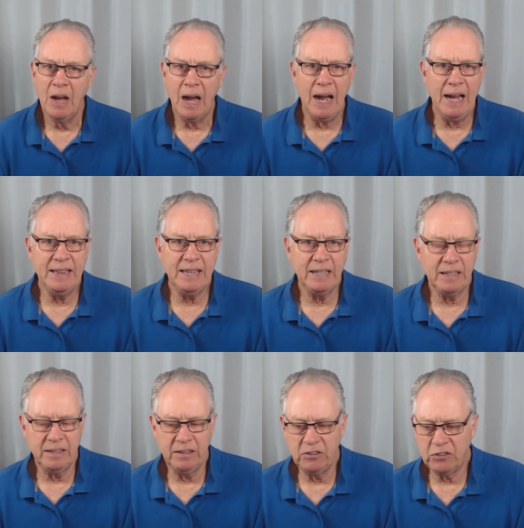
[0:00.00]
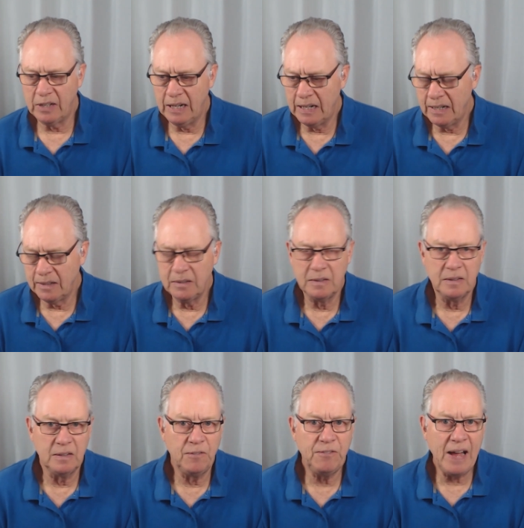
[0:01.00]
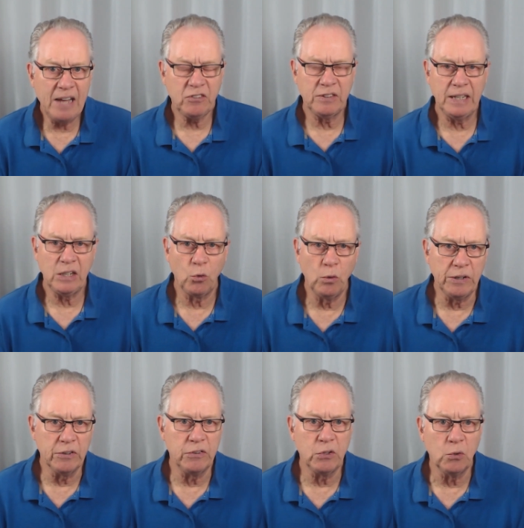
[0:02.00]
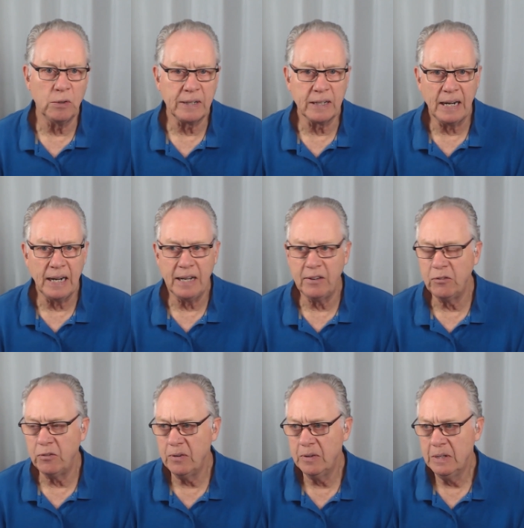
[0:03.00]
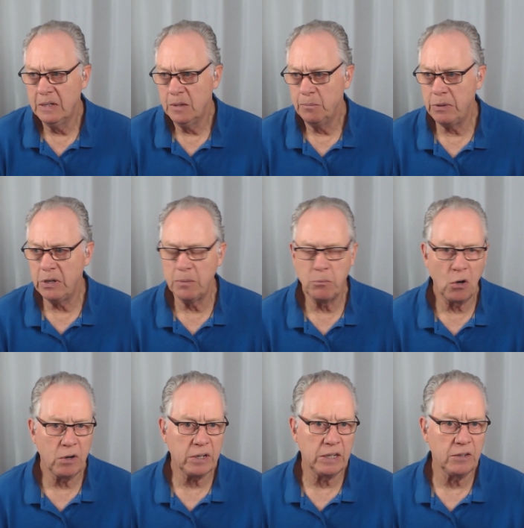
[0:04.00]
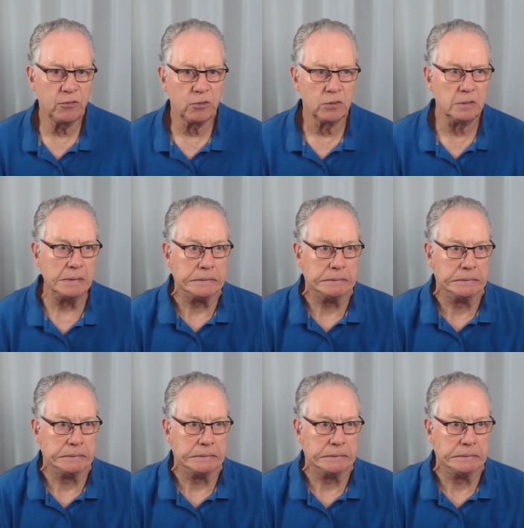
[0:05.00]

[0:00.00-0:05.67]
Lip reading: I think it is fascinating what you're doing. I've been in marketing for